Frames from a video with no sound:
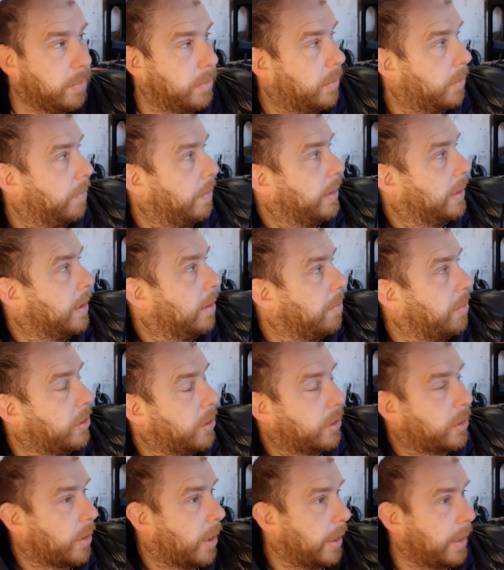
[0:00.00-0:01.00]
The reason I'm
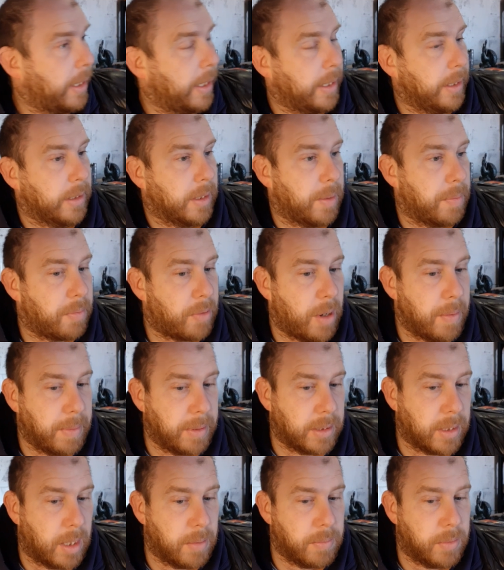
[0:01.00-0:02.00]
using Silent King as a prime
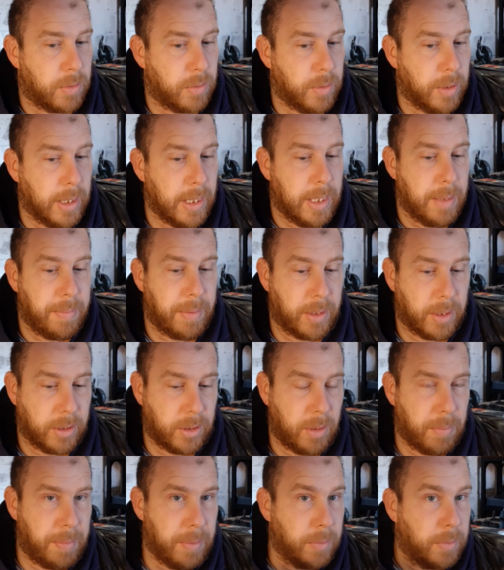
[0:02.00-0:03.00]
example, because
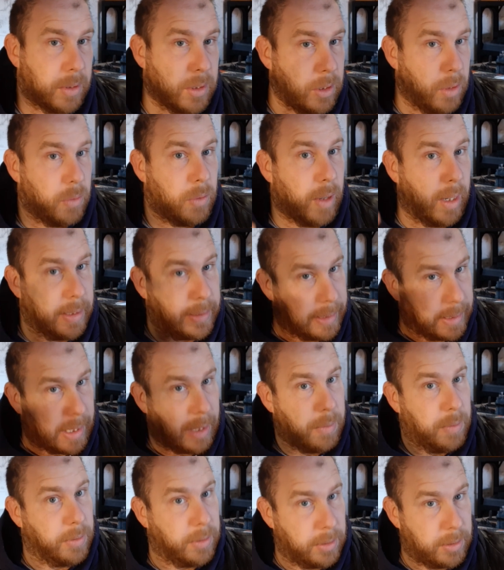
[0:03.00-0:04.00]
you build the two guys that
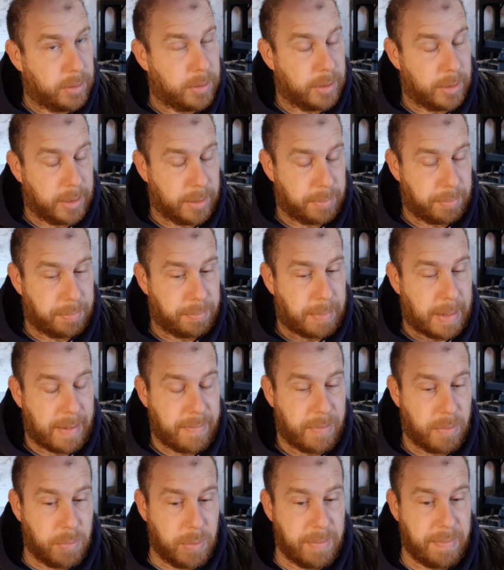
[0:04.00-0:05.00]
go on to the
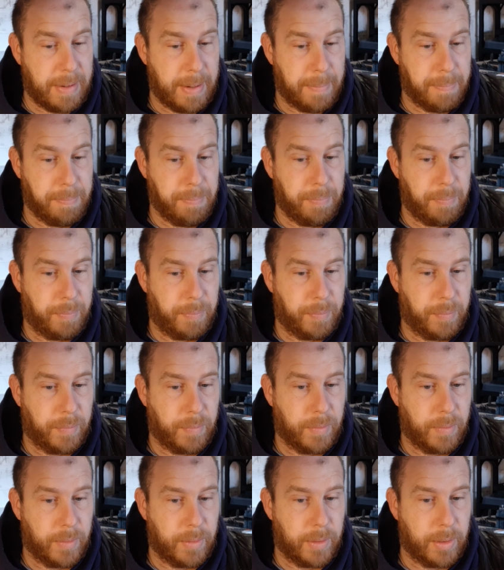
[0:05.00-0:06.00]
platform with him.
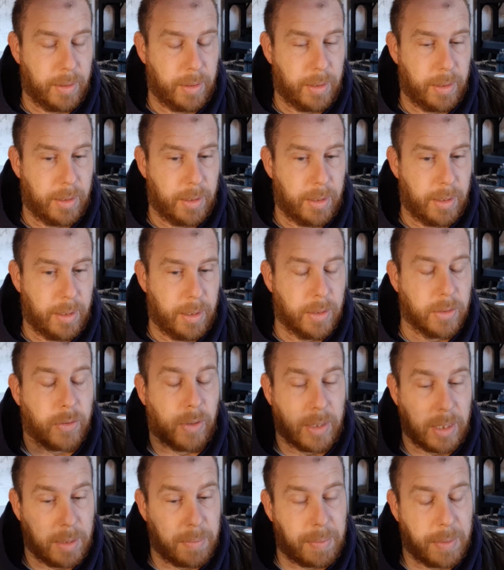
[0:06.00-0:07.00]
So
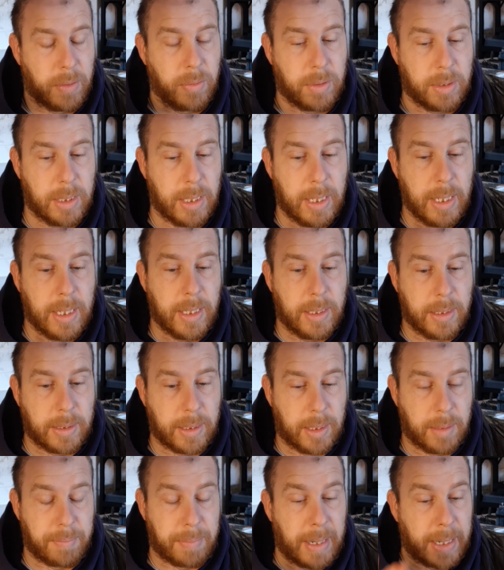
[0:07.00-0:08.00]
you build
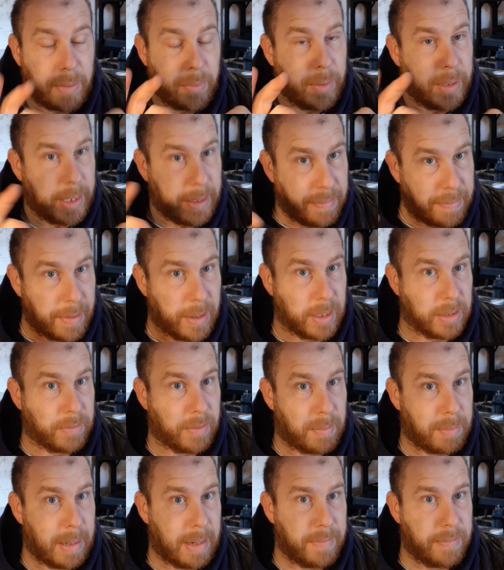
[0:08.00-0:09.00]
the balcony first for
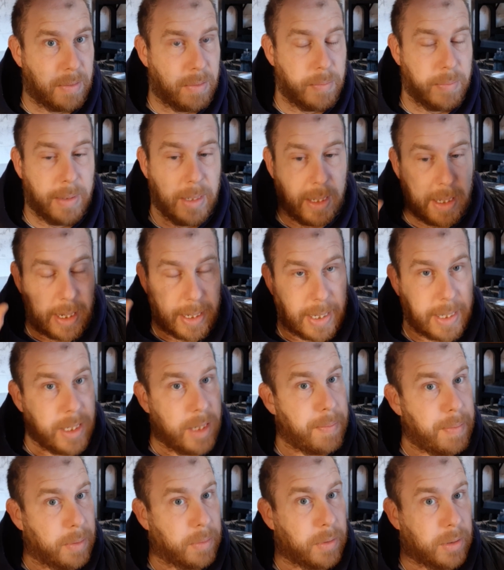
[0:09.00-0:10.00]
the platform, and then you
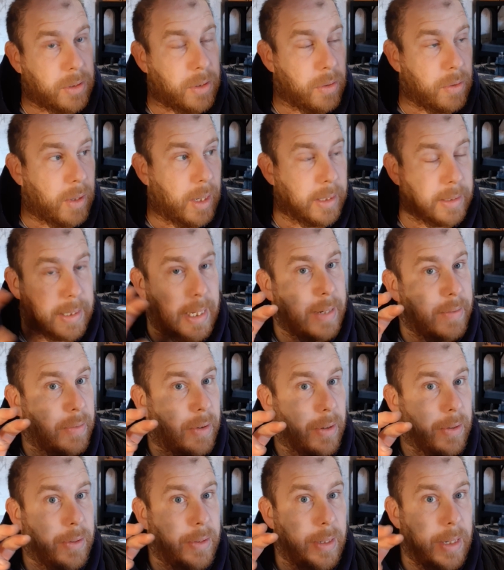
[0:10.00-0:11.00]
build the two guys later
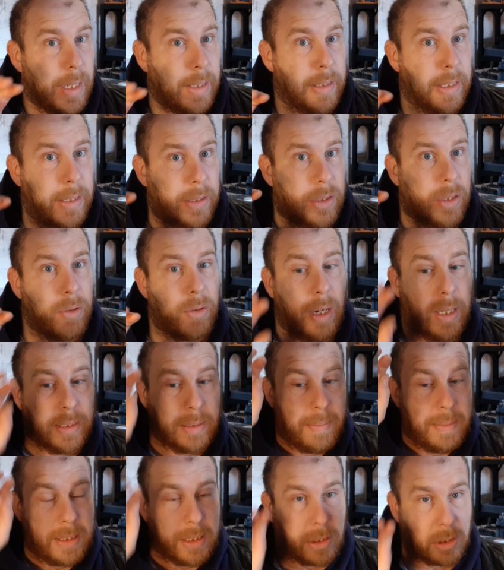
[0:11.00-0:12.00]
on, and then the two guys are
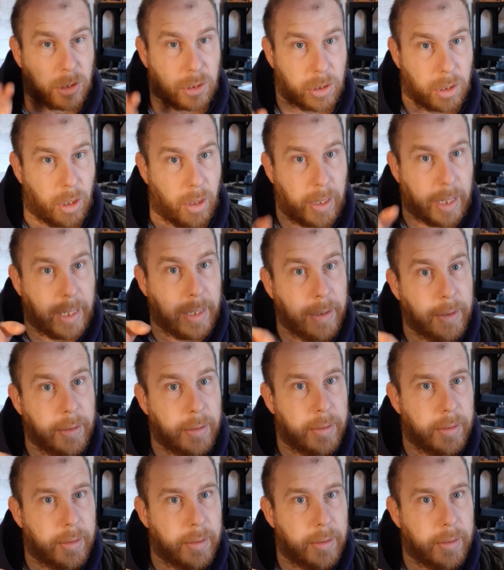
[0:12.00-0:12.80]
meant to slot in,